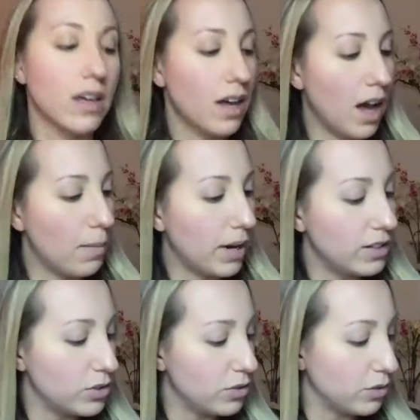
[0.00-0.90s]
But I
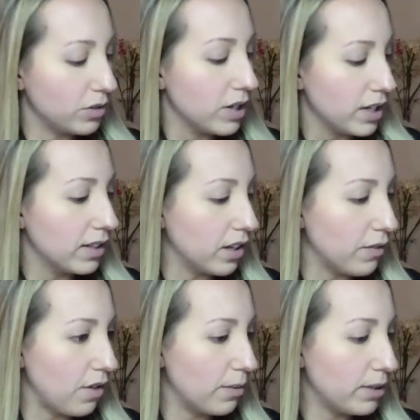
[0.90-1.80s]
do love
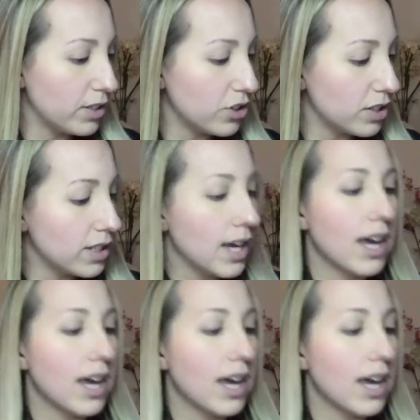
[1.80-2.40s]
all the blushes.